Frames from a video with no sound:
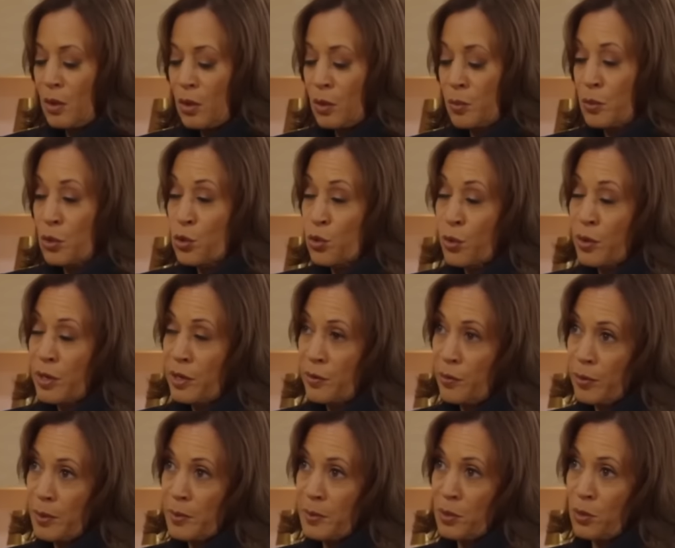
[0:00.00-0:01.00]
The majority
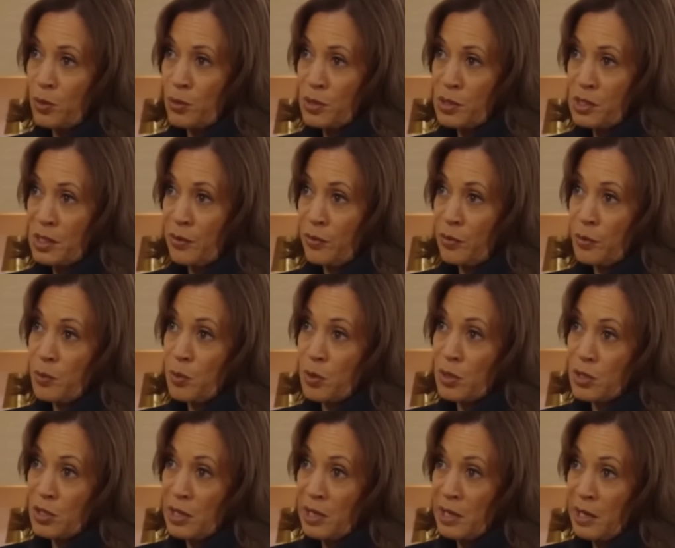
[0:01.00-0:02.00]
of women who receive
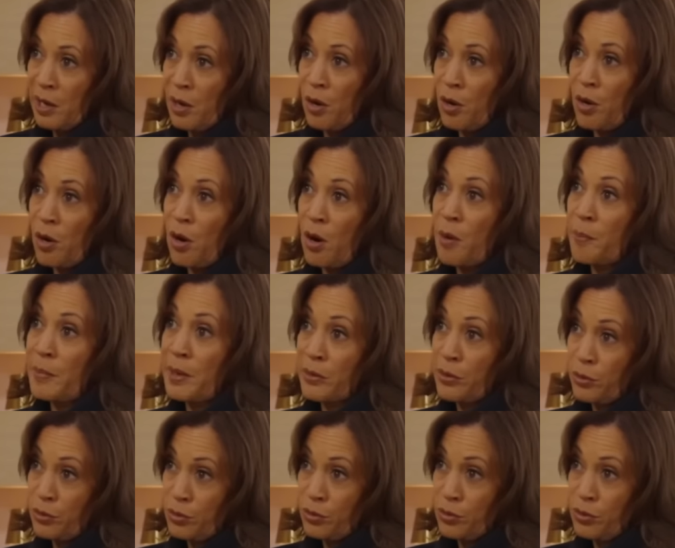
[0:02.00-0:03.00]
abortion care are
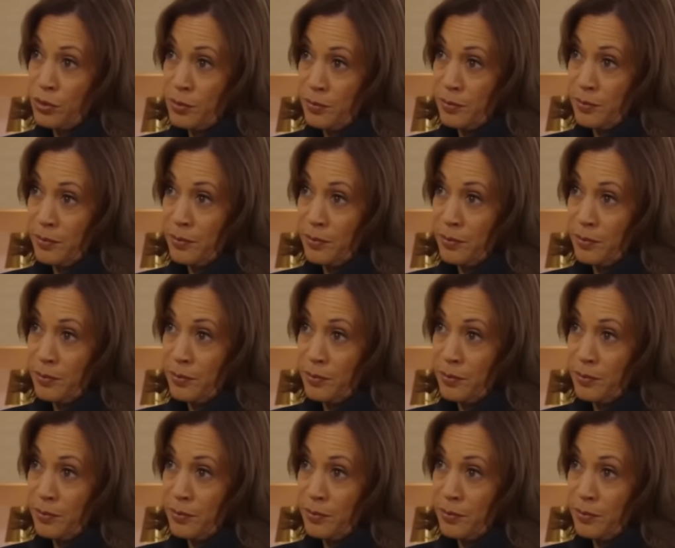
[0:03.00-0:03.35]
mothers.